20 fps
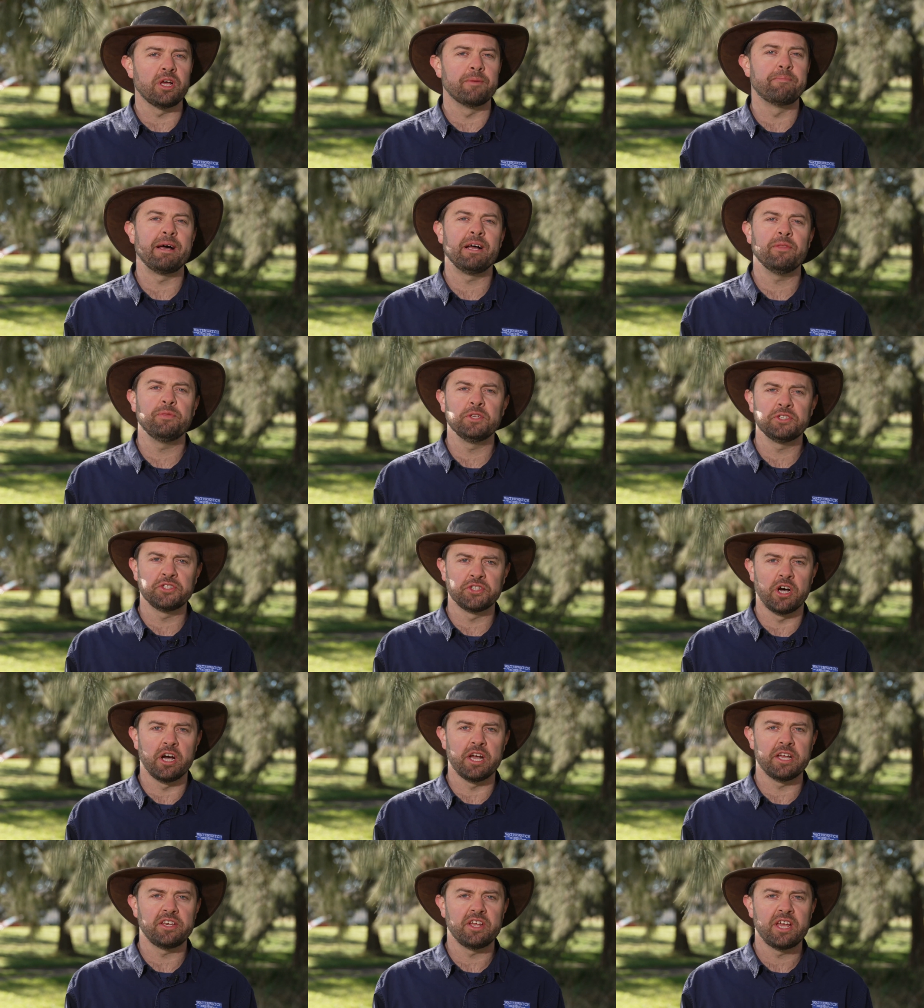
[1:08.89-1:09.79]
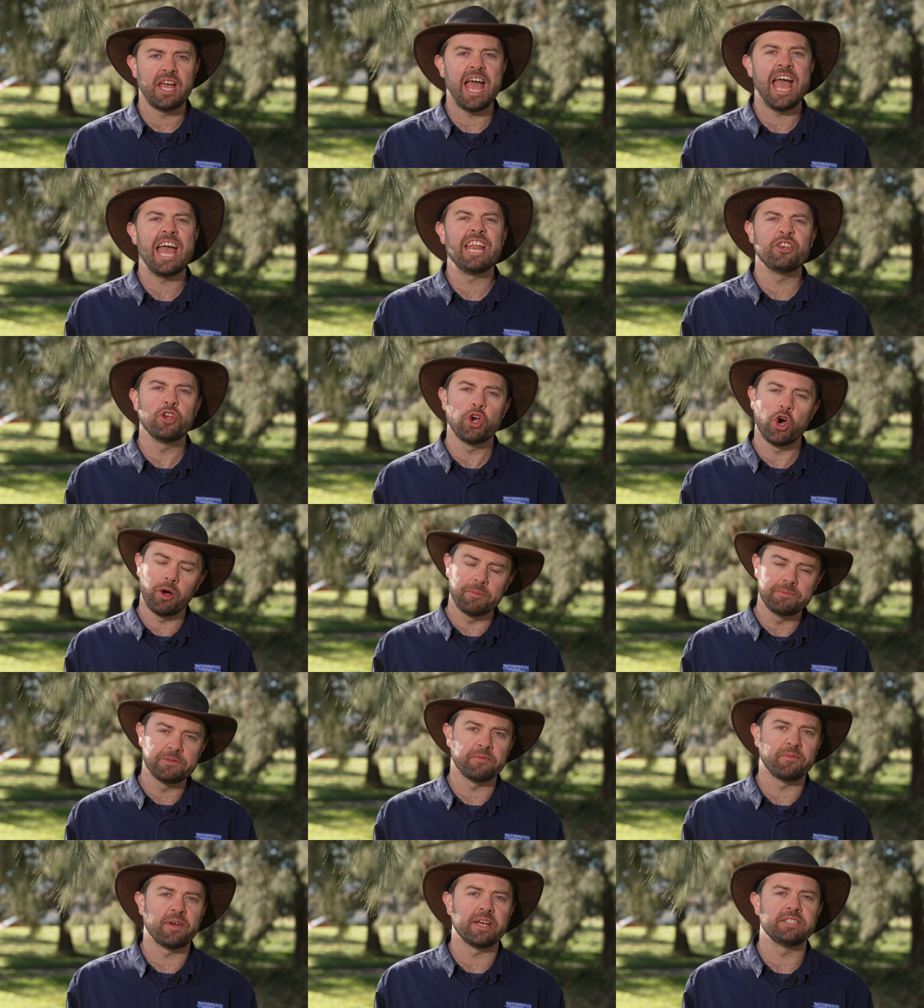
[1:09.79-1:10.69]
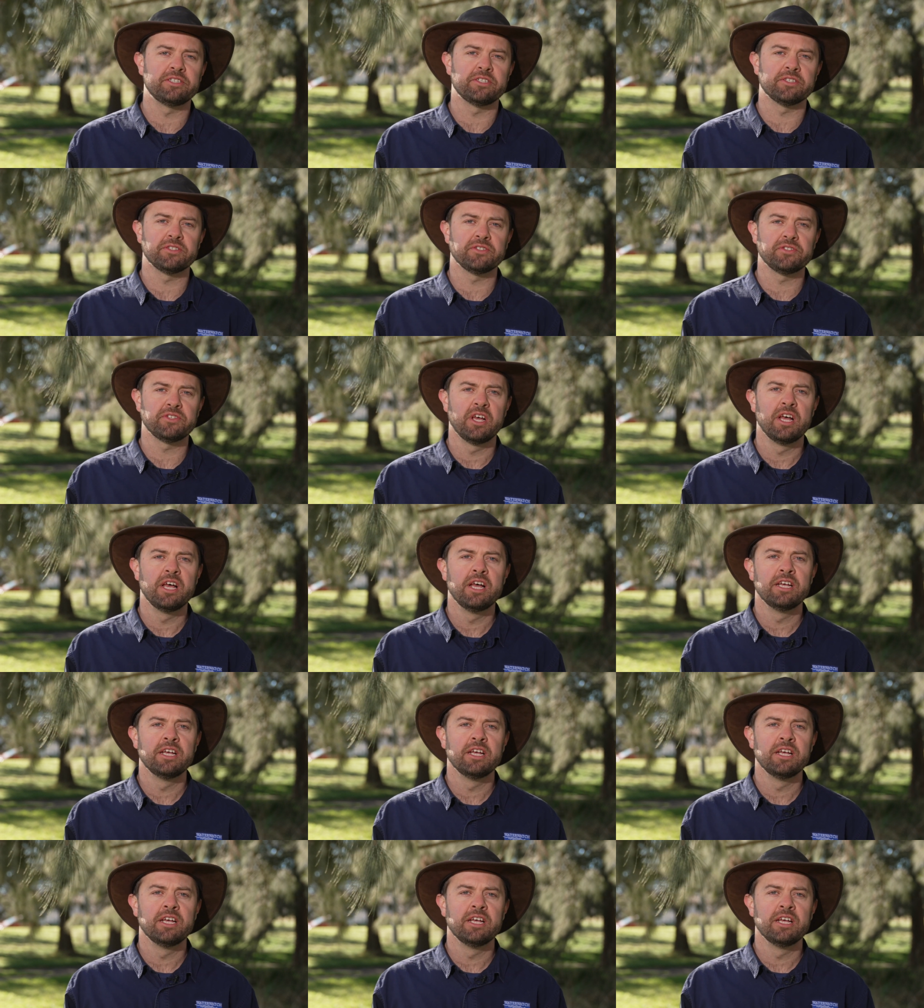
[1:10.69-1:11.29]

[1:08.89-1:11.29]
about the site and your observations,